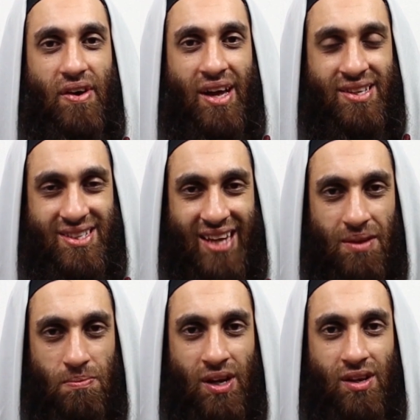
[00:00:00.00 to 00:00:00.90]
a
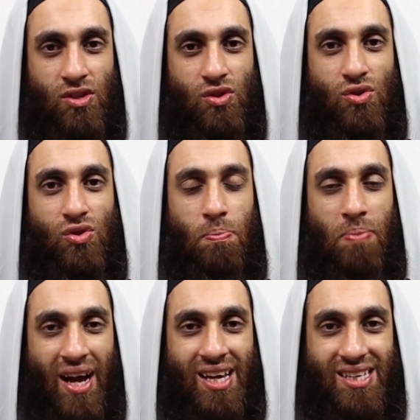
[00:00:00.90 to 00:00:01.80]
statement to
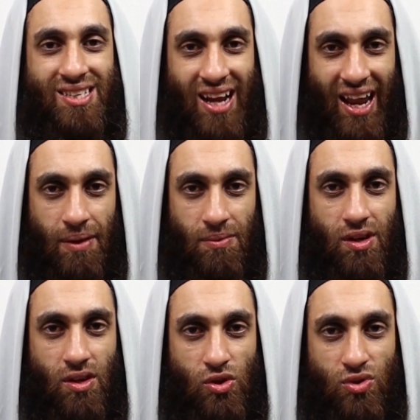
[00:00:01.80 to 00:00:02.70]
back his claim
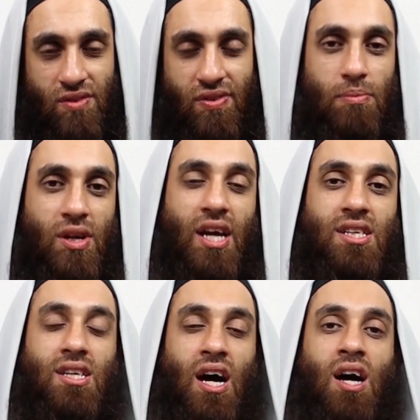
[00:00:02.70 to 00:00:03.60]
using
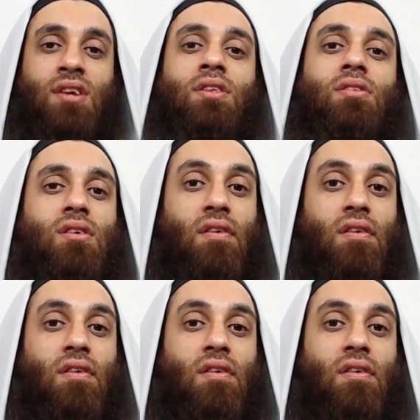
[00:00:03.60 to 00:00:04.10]
fabricated ahadith.